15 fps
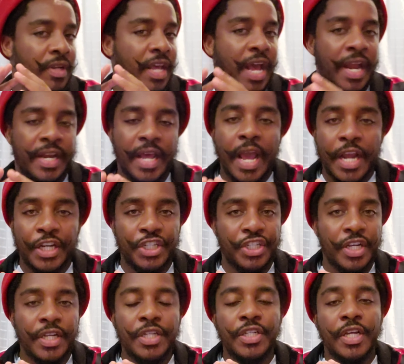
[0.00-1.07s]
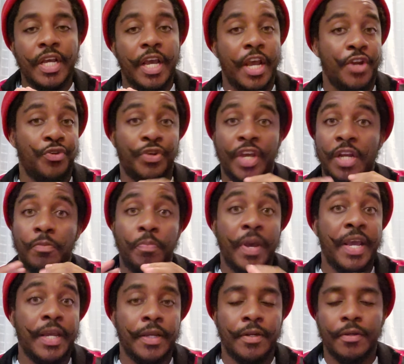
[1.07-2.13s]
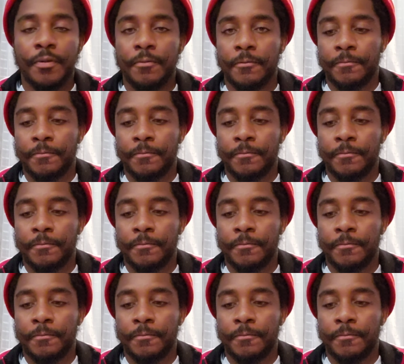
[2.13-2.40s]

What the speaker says: an exchange, and you get paid.